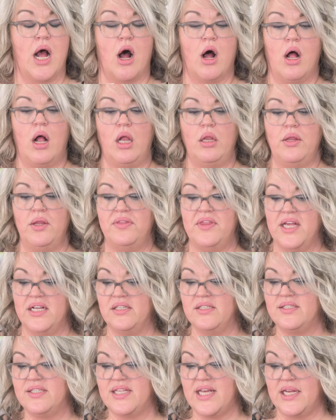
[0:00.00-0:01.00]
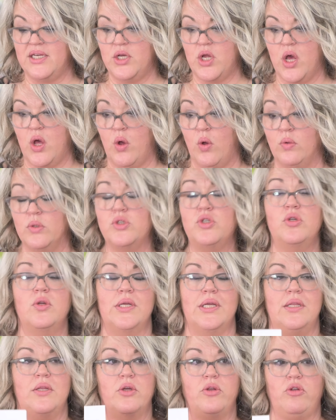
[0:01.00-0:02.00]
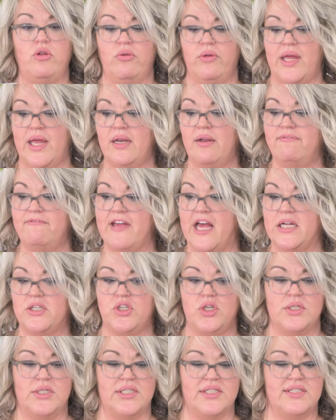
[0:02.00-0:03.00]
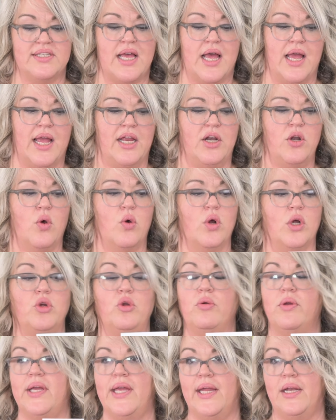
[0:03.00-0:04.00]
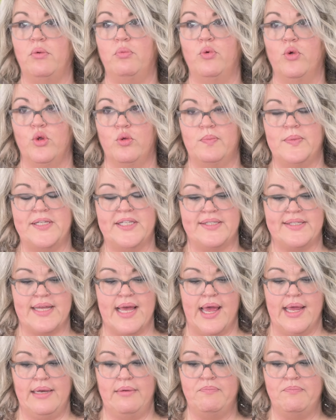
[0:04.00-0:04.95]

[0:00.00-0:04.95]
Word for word: all the things they know, to either create a fashion design or create a room design.